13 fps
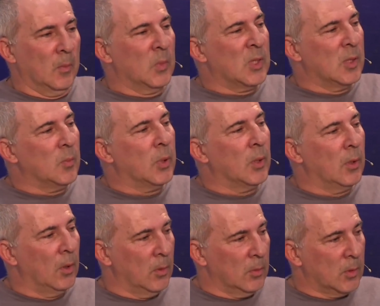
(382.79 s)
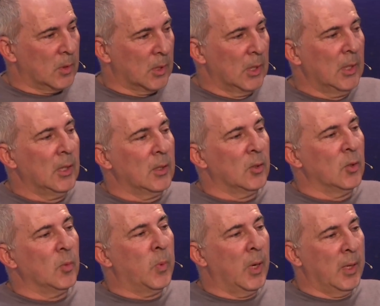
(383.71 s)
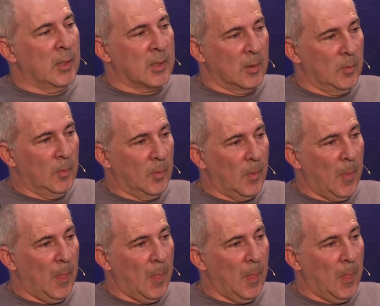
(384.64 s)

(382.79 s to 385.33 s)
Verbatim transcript: simple laws, you apply them,